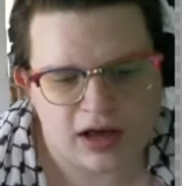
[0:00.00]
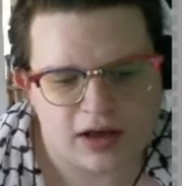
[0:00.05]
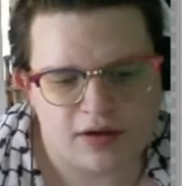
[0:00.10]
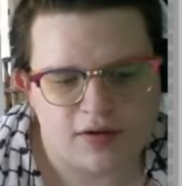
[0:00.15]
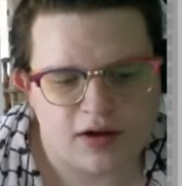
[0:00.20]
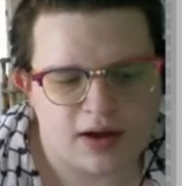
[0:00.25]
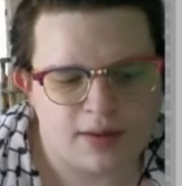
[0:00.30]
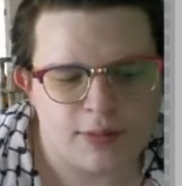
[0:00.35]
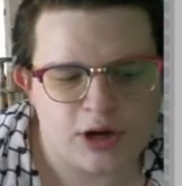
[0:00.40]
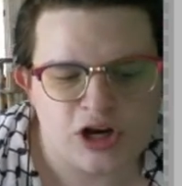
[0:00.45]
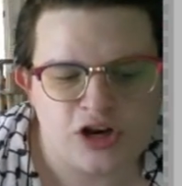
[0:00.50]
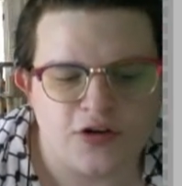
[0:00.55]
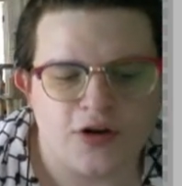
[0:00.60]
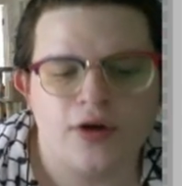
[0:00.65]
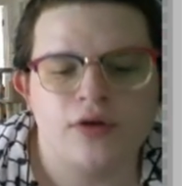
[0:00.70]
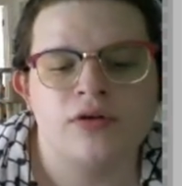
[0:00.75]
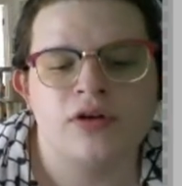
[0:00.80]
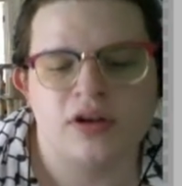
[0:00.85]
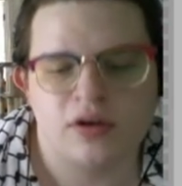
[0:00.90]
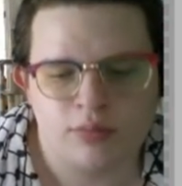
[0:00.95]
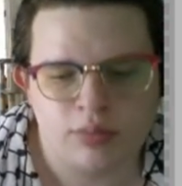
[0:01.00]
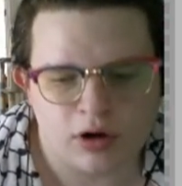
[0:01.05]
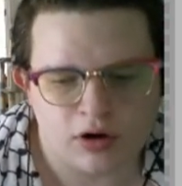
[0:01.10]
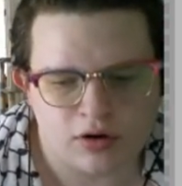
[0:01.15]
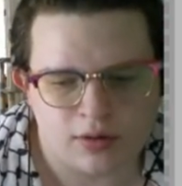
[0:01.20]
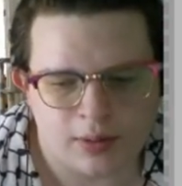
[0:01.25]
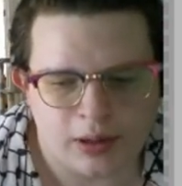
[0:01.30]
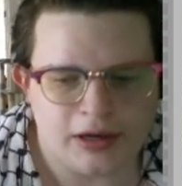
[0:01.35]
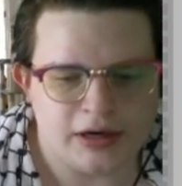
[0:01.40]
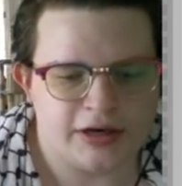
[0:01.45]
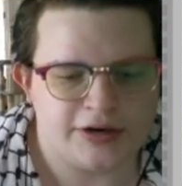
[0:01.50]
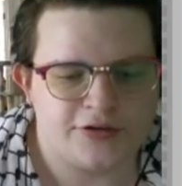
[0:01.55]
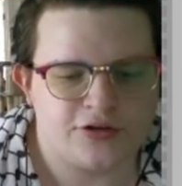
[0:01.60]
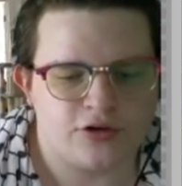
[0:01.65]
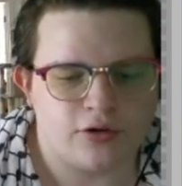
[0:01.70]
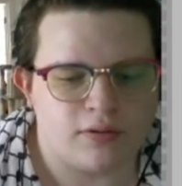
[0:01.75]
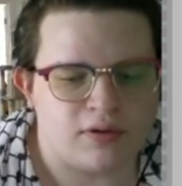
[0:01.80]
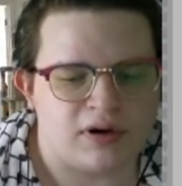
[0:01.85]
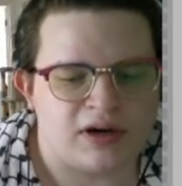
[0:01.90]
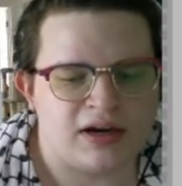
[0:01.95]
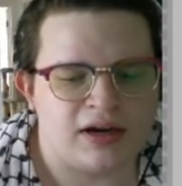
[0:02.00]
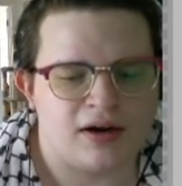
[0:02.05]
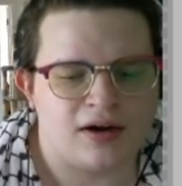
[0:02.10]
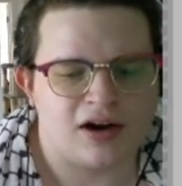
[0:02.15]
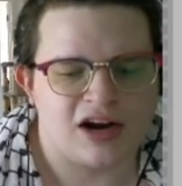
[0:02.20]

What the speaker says: I'm a noted Pokemon enjoyer.